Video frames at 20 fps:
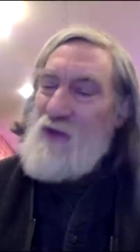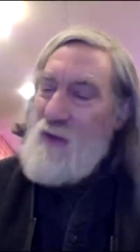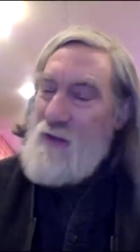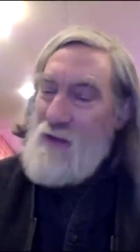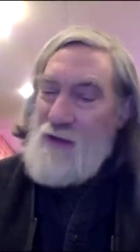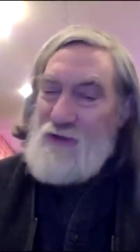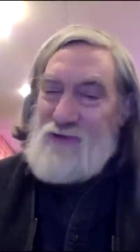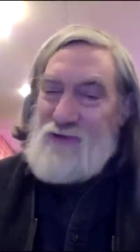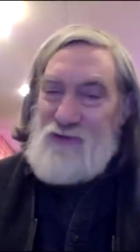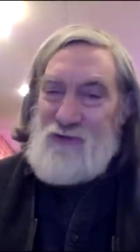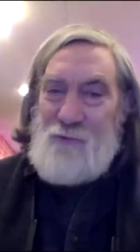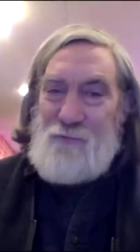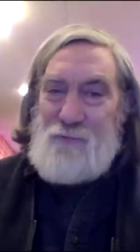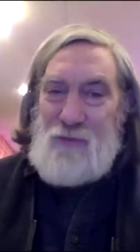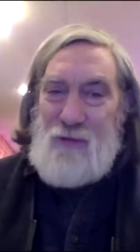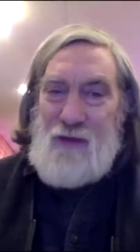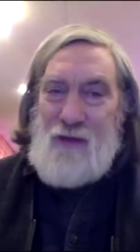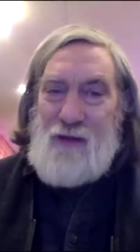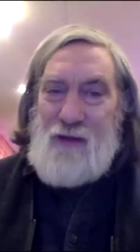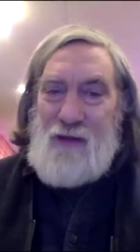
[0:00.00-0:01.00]
beings.
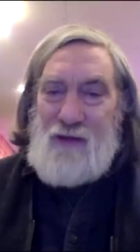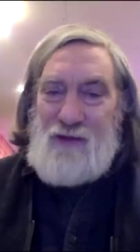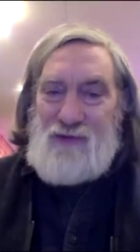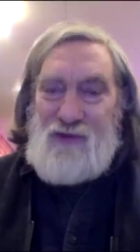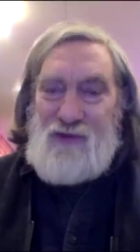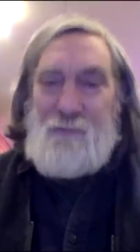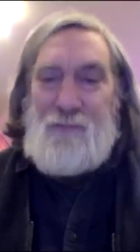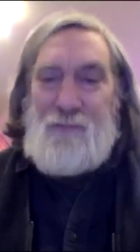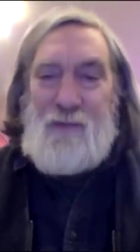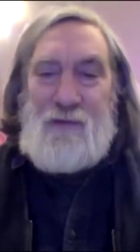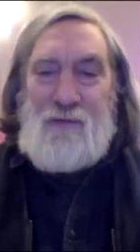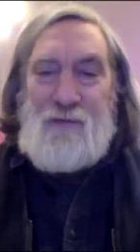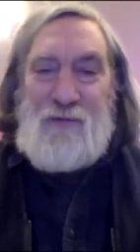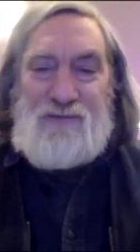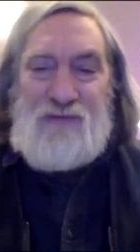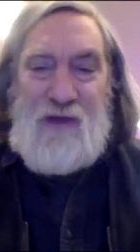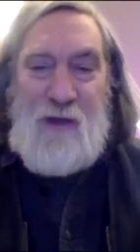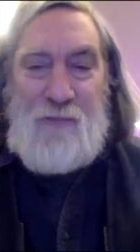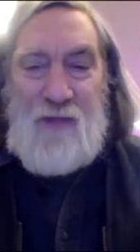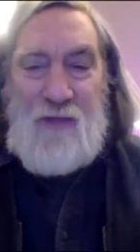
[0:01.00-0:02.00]
It simply is
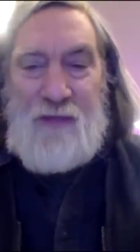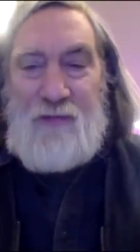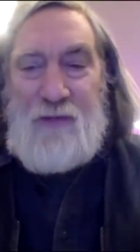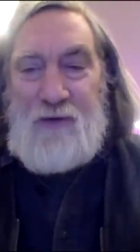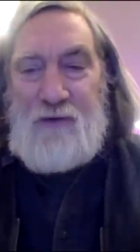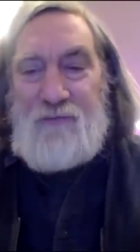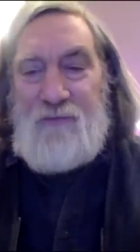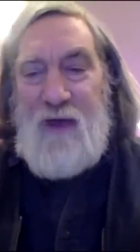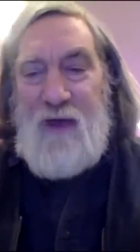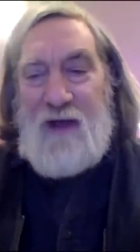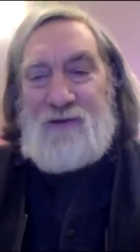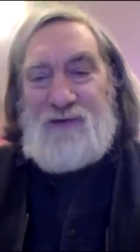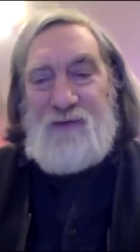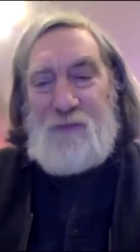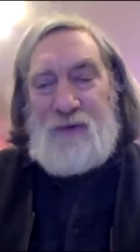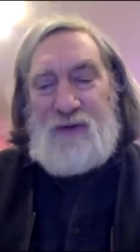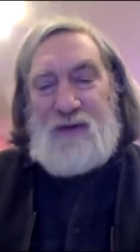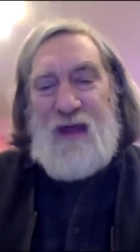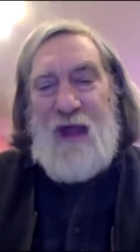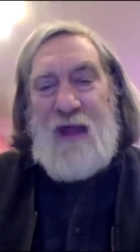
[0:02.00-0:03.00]
some, something that
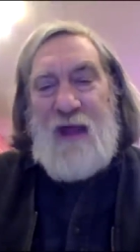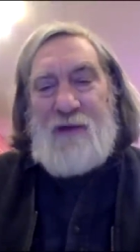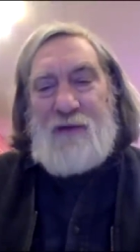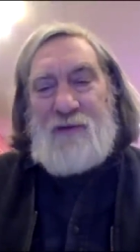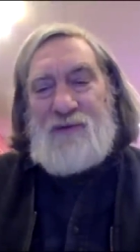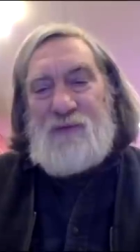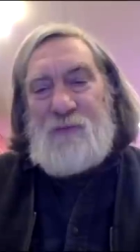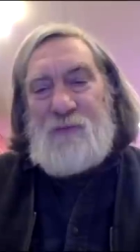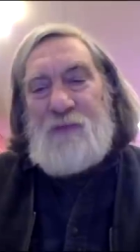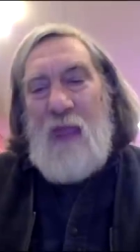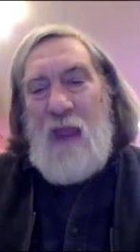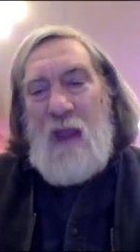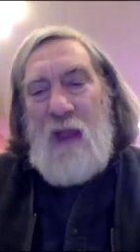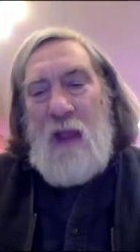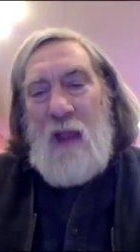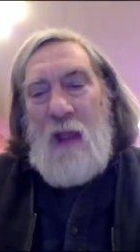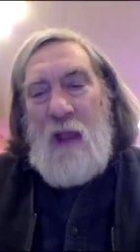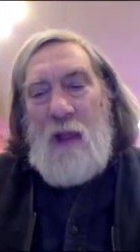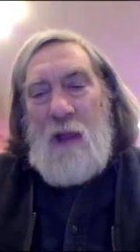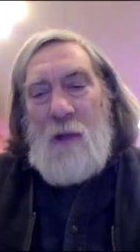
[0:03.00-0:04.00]
affects the potatoes.
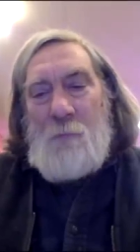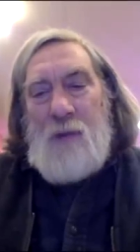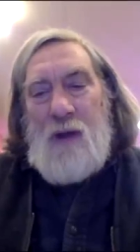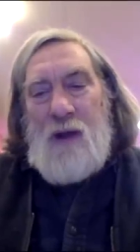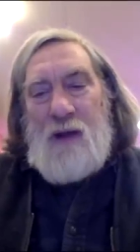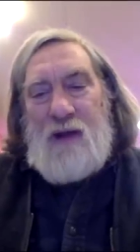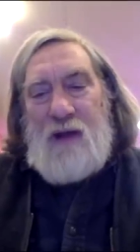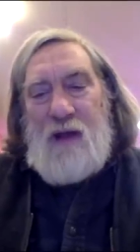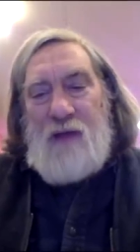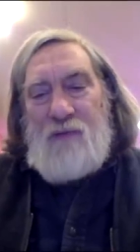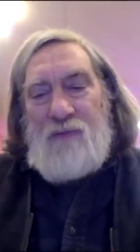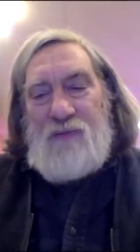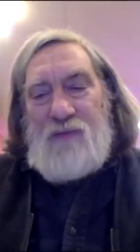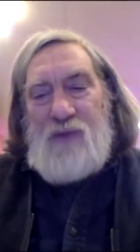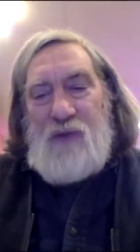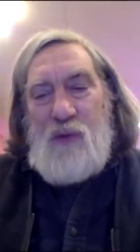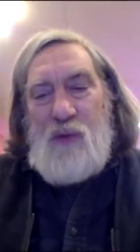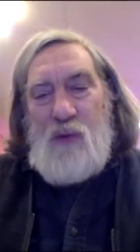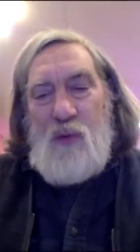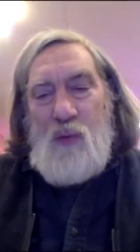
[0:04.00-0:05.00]

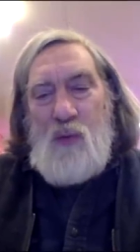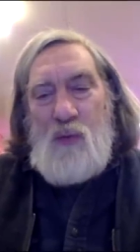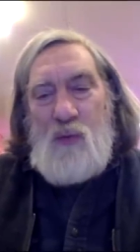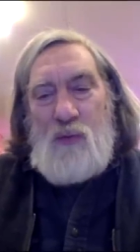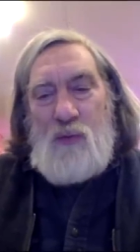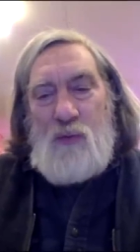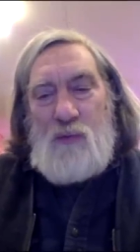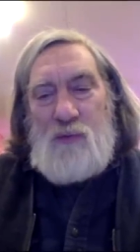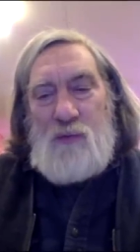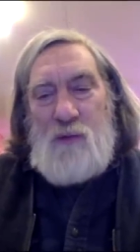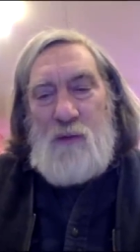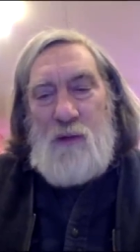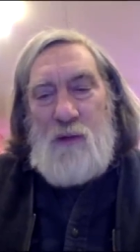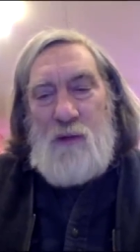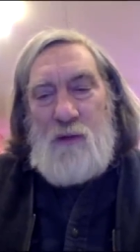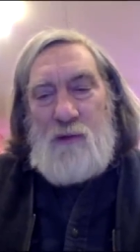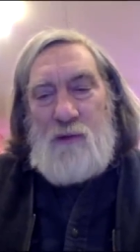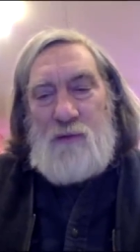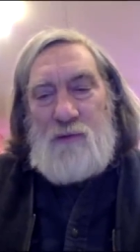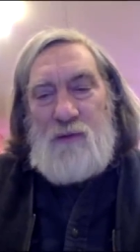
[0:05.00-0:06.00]
But if you
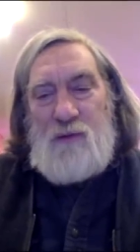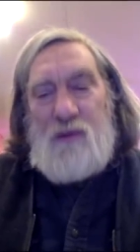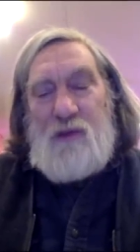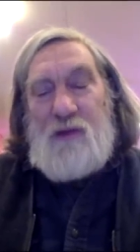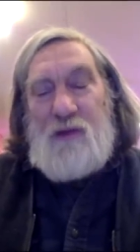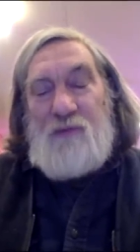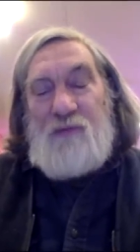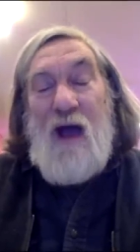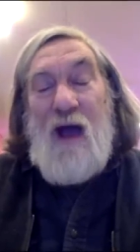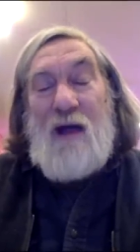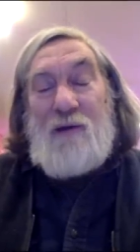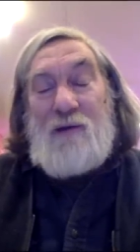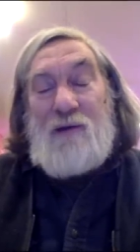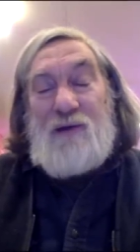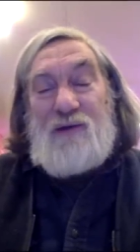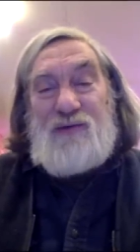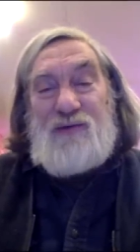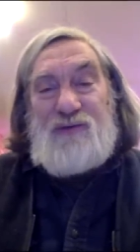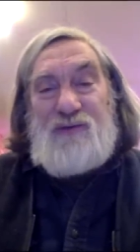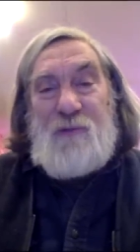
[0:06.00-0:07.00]
look at
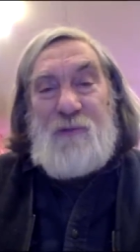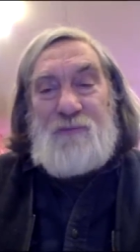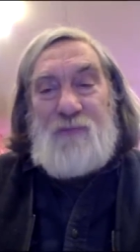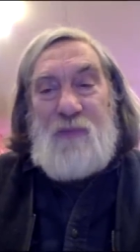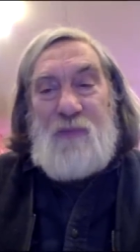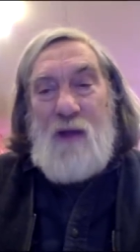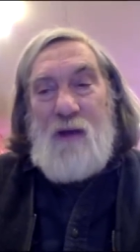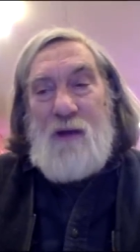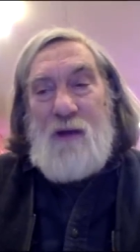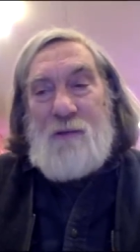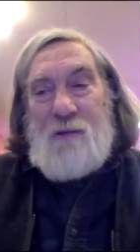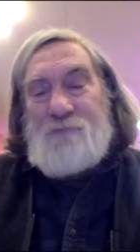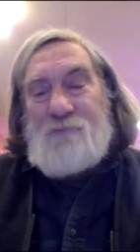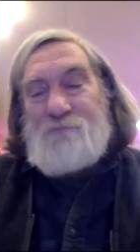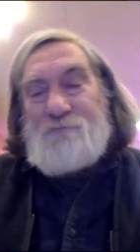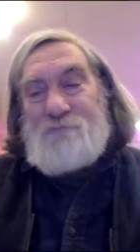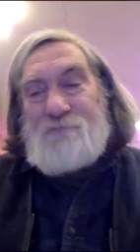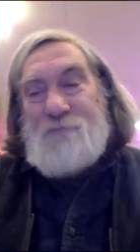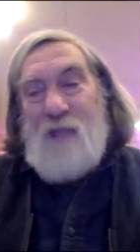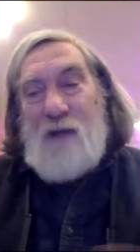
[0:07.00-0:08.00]
a virus,
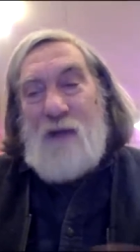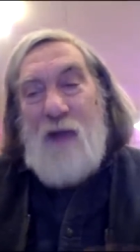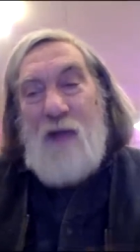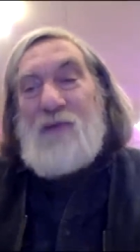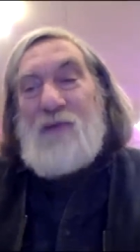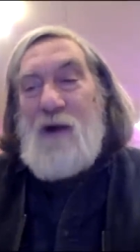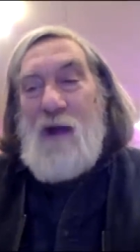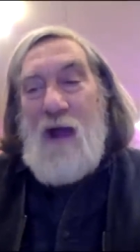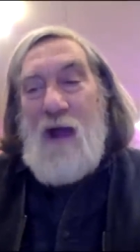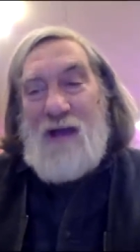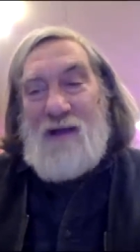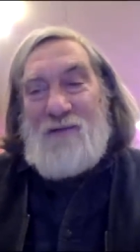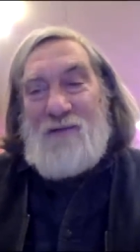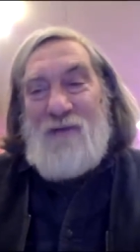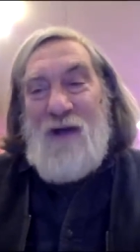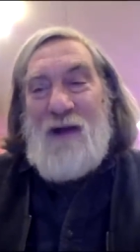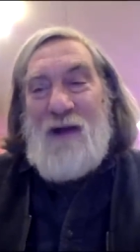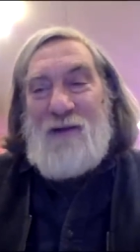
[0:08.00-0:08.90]
um, another